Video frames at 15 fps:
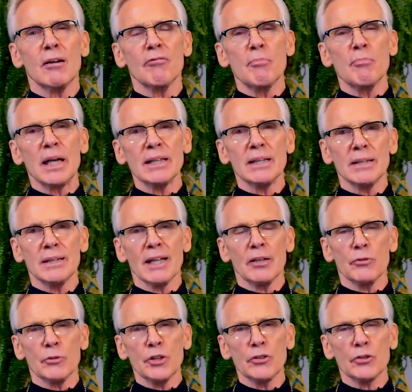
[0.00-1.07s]
of money
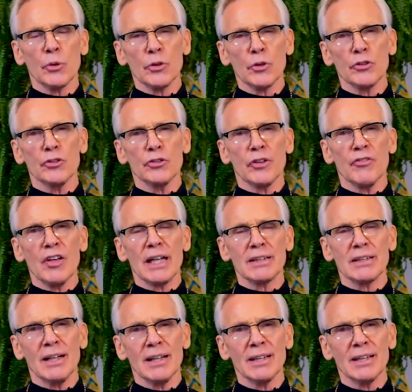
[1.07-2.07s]
and resources of that